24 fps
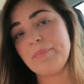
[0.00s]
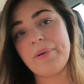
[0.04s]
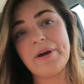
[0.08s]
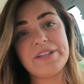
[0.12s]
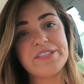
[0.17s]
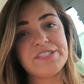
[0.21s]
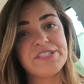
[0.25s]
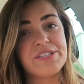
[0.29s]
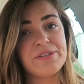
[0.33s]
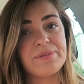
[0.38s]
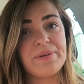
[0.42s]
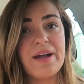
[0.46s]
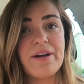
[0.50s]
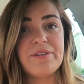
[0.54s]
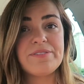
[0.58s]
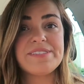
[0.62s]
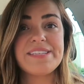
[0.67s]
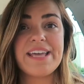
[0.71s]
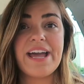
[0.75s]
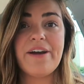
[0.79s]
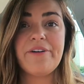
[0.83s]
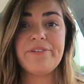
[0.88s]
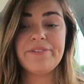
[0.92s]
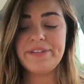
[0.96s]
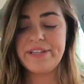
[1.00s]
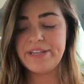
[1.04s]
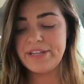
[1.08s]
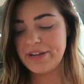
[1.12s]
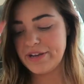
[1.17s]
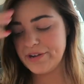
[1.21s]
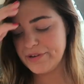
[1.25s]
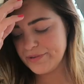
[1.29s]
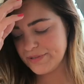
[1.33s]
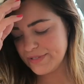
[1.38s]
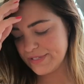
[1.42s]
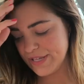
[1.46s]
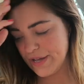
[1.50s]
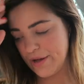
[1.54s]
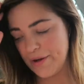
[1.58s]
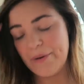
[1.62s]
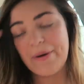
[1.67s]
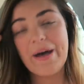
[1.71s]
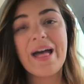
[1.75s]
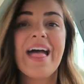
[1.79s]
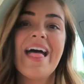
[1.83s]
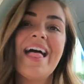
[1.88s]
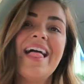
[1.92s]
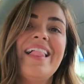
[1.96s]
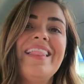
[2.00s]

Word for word: putz around town, you know? So